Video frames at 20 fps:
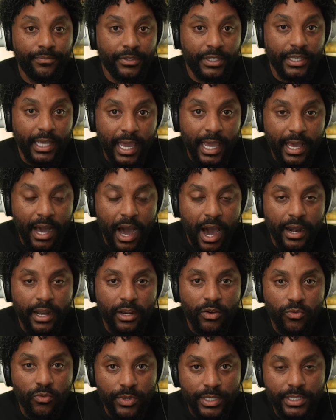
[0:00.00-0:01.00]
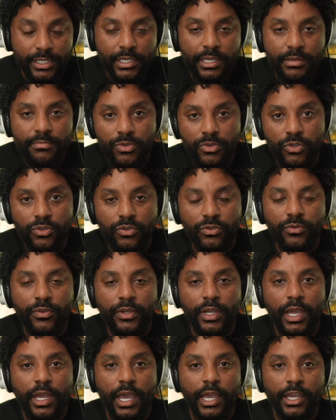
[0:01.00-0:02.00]
chaotic, risky move
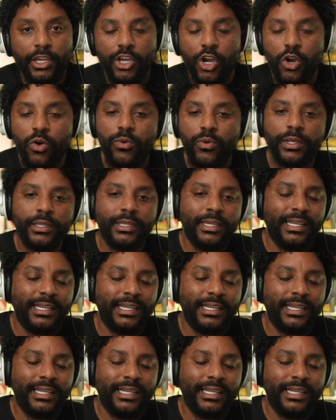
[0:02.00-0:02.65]
and go with an